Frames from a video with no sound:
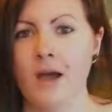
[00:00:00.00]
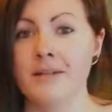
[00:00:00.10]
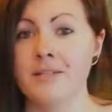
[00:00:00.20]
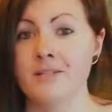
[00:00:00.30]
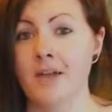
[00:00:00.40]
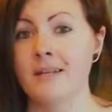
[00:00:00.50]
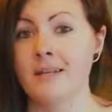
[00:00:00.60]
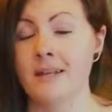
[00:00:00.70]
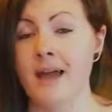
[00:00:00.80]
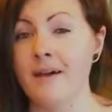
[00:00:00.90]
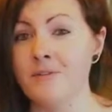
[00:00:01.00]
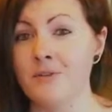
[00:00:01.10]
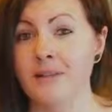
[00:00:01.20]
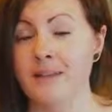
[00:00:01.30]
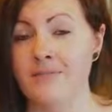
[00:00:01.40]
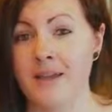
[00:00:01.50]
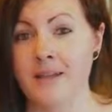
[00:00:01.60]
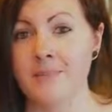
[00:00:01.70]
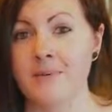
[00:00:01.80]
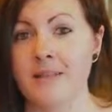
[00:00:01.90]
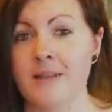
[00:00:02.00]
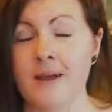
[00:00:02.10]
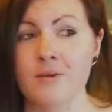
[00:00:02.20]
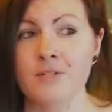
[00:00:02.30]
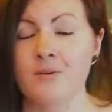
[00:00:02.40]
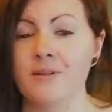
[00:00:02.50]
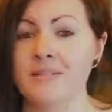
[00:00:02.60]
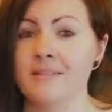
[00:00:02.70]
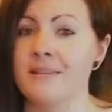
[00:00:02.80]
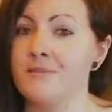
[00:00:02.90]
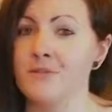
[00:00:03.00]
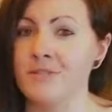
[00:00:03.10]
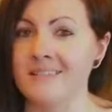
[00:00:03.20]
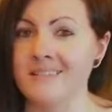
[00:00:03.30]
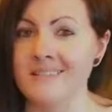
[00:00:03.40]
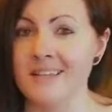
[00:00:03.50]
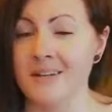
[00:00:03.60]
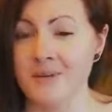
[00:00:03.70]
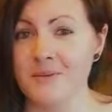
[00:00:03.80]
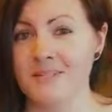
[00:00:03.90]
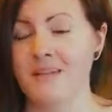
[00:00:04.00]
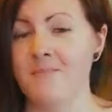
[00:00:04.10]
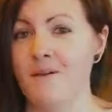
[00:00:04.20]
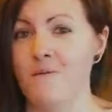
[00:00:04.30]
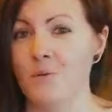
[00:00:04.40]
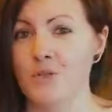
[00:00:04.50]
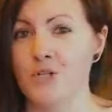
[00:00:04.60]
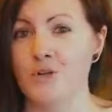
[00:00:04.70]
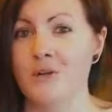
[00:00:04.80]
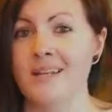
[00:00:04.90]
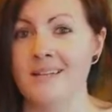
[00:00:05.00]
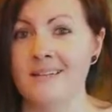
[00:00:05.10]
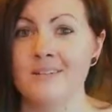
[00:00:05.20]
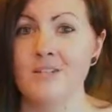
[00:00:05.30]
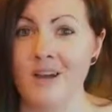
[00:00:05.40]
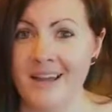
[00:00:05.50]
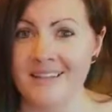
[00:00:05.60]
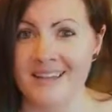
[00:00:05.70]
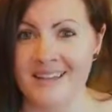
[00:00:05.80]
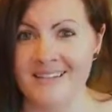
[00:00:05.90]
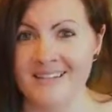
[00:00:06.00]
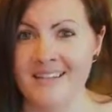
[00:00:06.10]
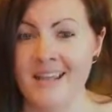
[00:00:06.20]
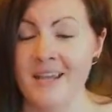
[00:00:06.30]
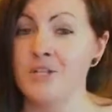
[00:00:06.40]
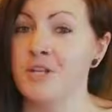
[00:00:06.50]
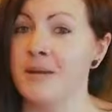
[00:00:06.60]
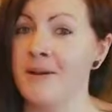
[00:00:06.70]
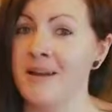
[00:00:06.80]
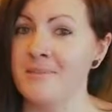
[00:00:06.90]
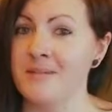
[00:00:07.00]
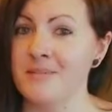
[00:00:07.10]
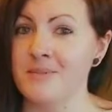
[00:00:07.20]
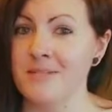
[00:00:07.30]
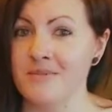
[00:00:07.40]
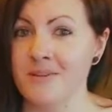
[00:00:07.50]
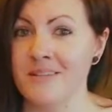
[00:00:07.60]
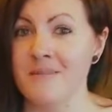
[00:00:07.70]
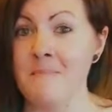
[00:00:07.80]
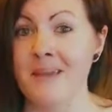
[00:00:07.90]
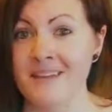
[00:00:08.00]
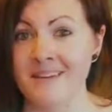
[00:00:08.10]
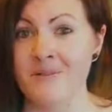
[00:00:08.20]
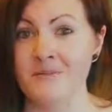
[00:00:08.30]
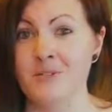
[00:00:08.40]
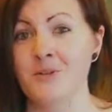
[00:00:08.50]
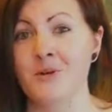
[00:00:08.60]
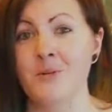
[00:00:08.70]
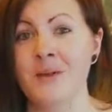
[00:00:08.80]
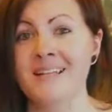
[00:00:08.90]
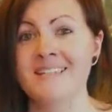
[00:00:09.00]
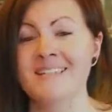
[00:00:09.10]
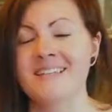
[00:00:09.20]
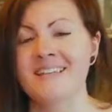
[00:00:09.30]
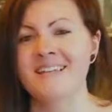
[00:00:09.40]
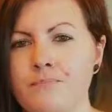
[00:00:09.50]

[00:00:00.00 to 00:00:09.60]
I decided after I left that company that I was going to leave New Zealand and go and seek my fortune in Thailand, in Chiang Mai to be specific, the mecca of digital nomads.